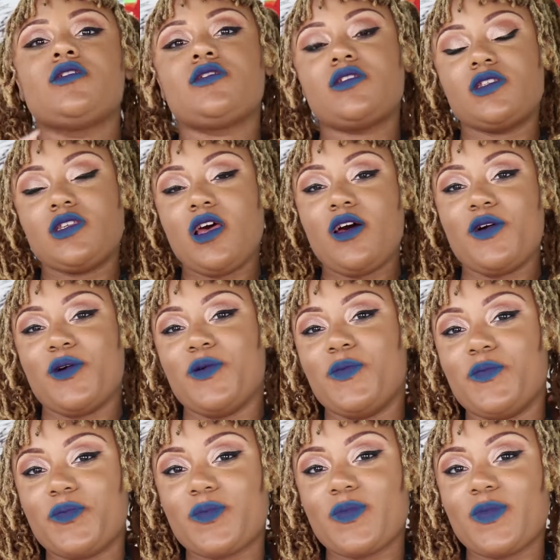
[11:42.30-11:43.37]
So
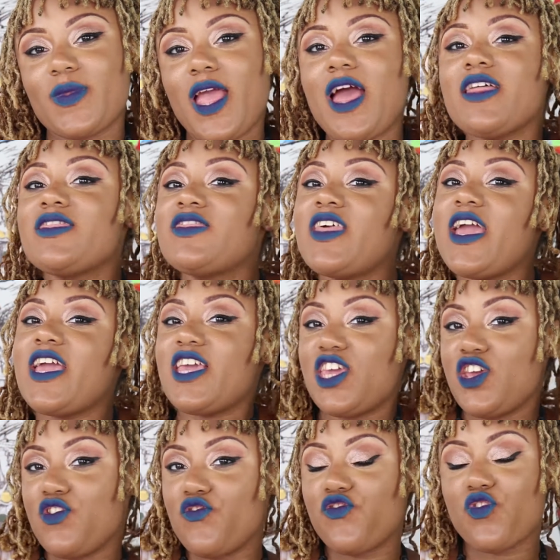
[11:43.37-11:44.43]
thank
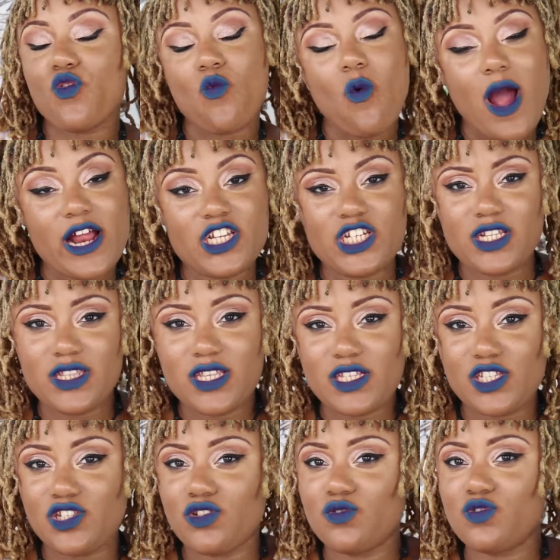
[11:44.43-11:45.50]
you for watching
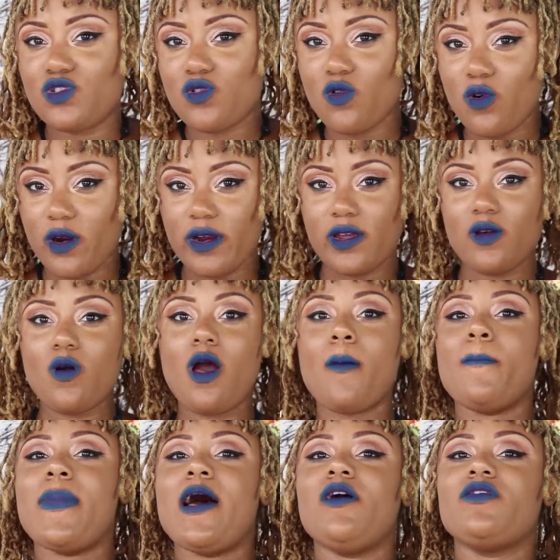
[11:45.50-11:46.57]
this tutorial
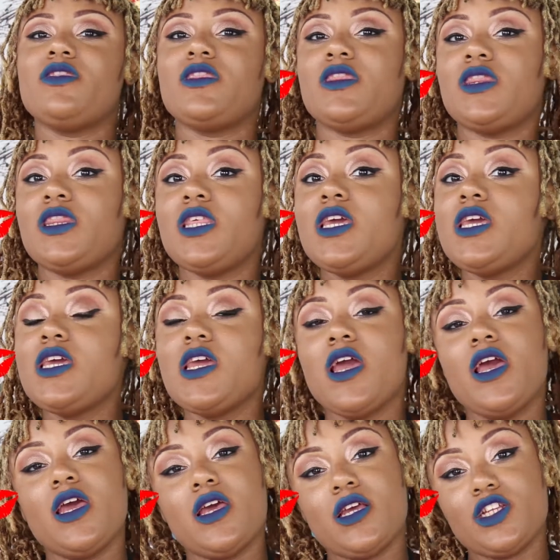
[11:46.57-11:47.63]
about the
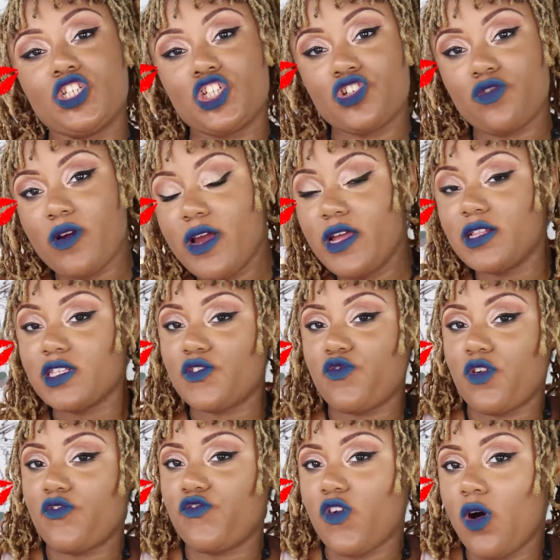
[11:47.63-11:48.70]
trends
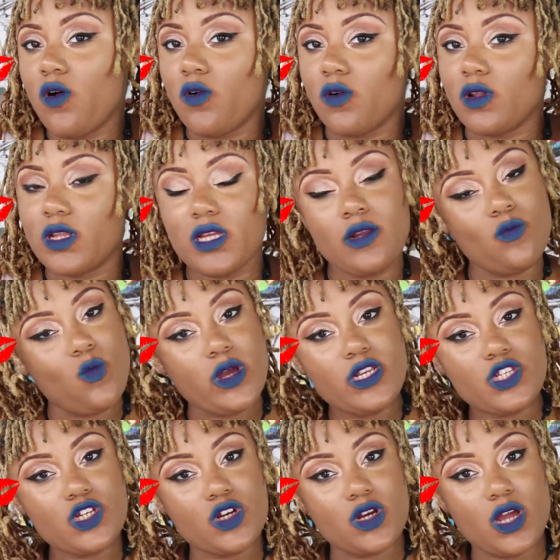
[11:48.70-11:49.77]
for fall and
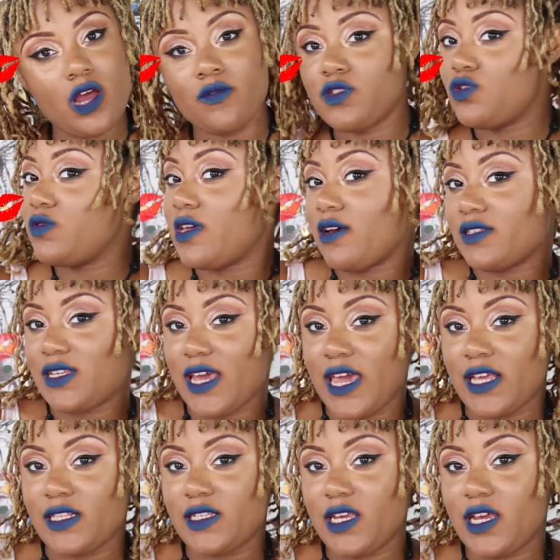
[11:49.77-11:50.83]
winter of
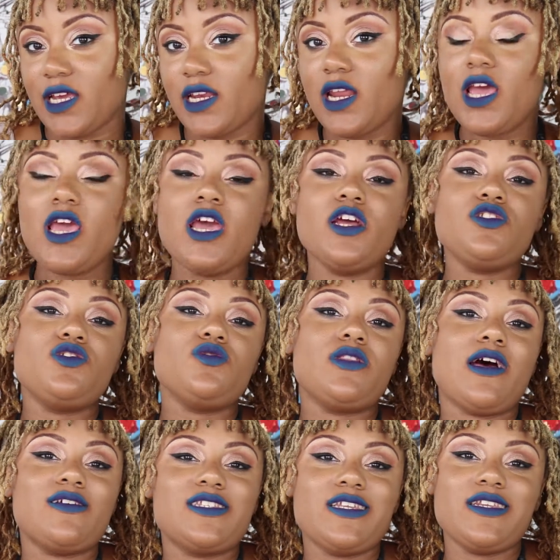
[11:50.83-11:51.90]
2018 and
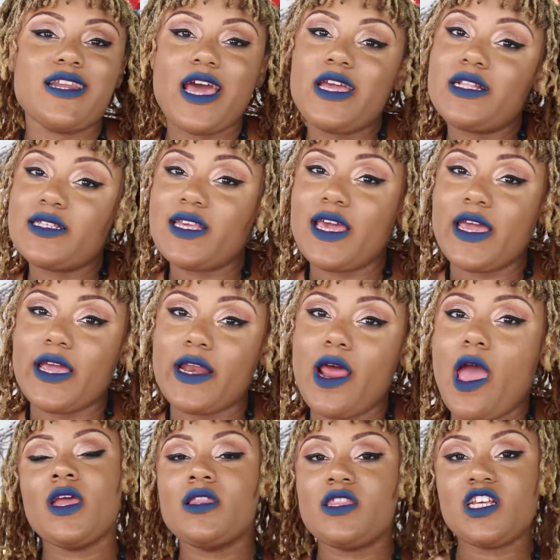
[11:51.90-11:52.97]
2019.
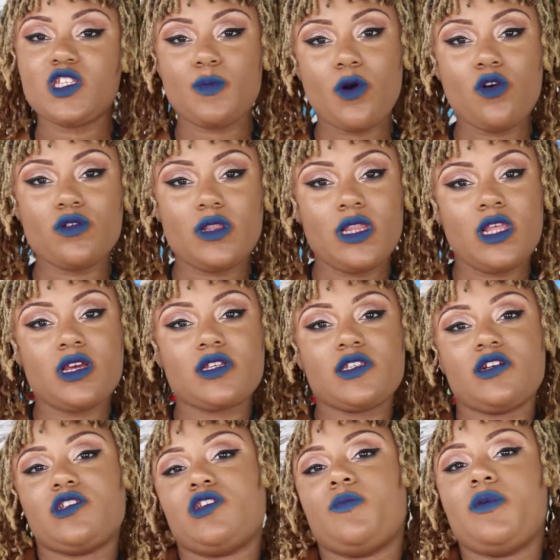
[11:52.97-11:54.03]
These bold looks
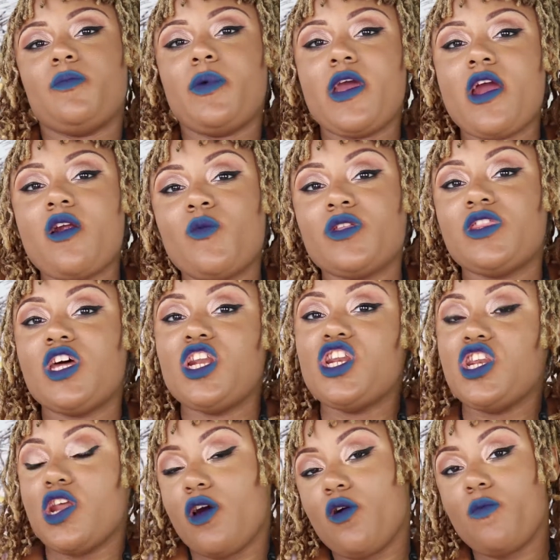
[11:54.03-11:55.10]
are to be paired with
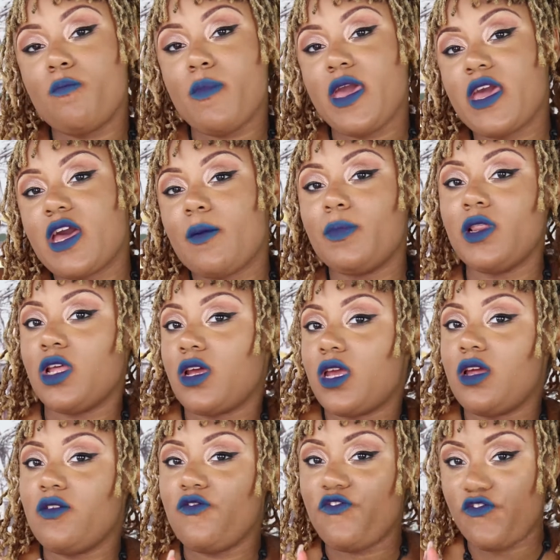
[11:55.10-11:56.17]
a no makeup
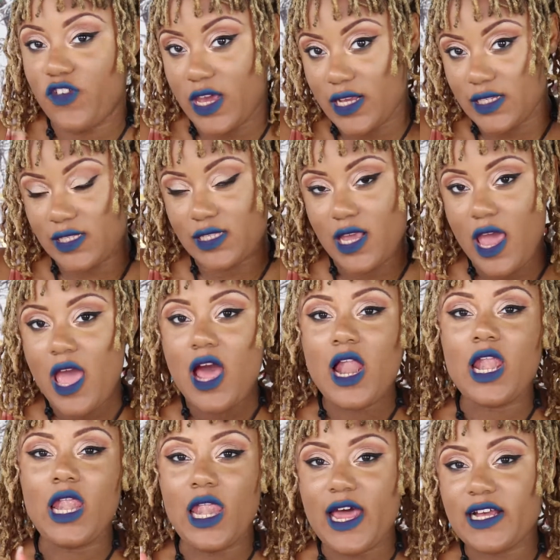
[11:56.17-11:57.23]
looking face.
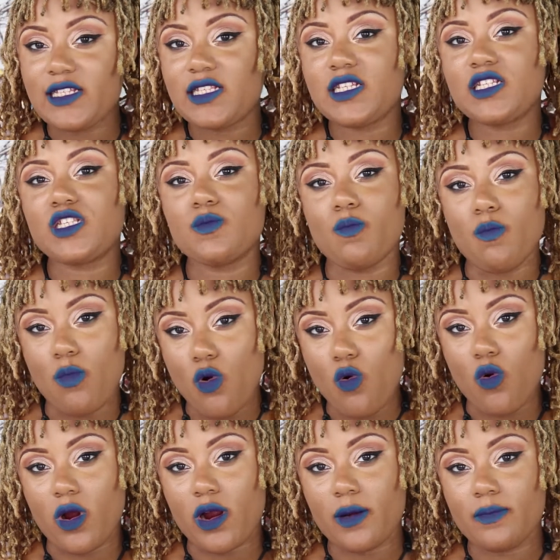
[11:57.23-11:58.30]
Less is
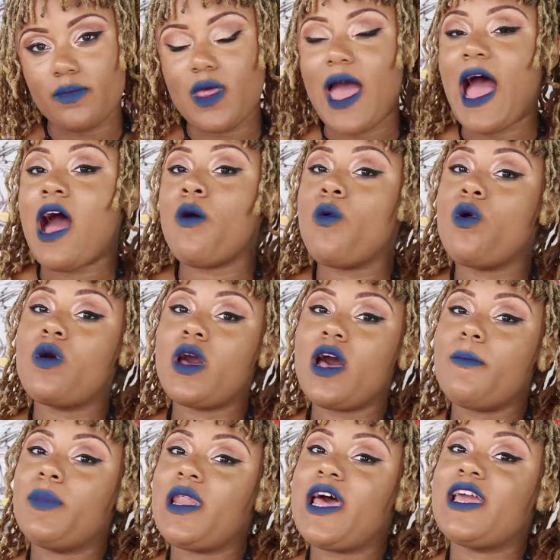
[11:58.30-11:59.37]
more. I woke
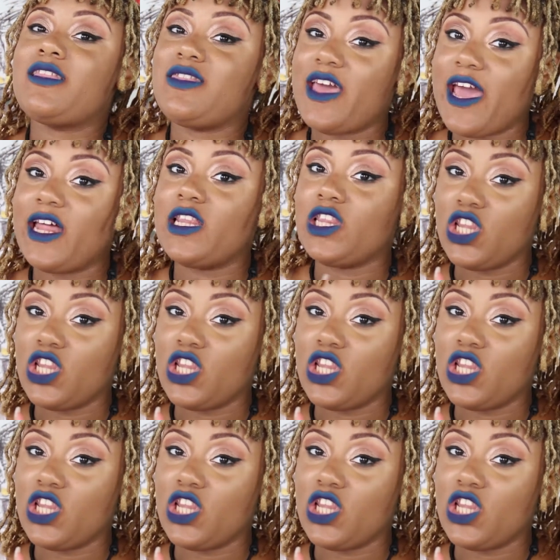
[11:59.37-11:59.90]
up like that.